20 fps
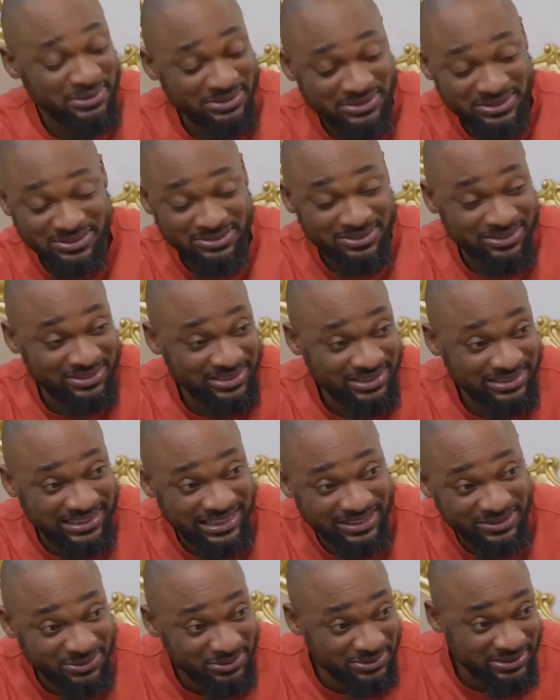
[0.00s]
all sorts of things. I
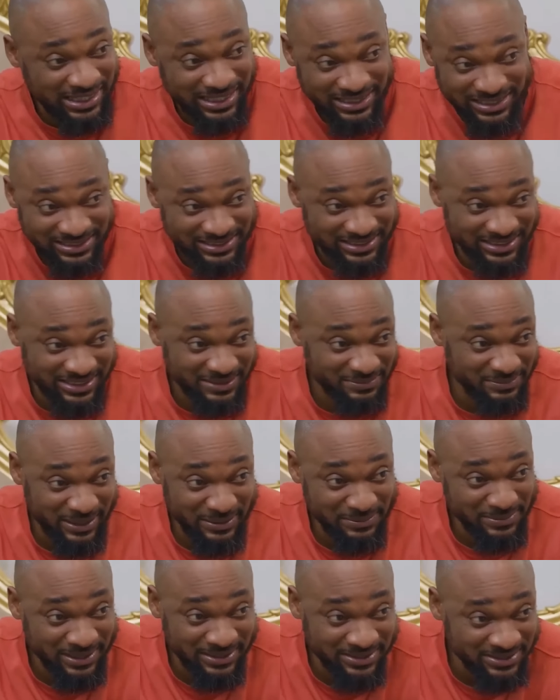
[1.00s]
told you other things in the
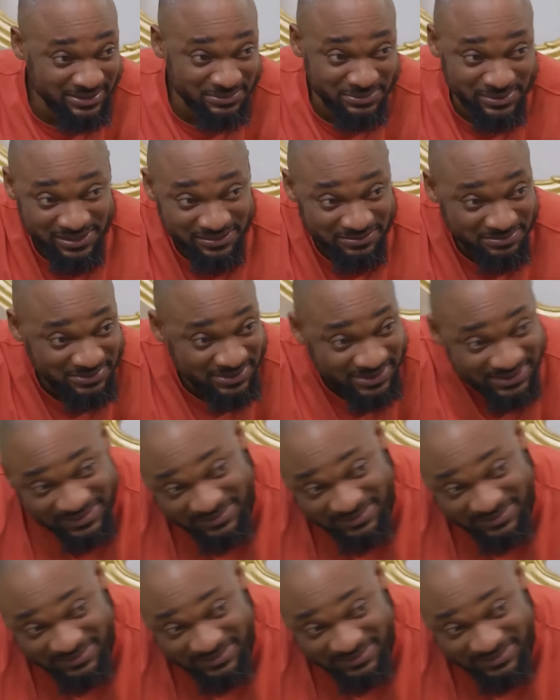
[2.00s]
pipeline. You didn't believe me.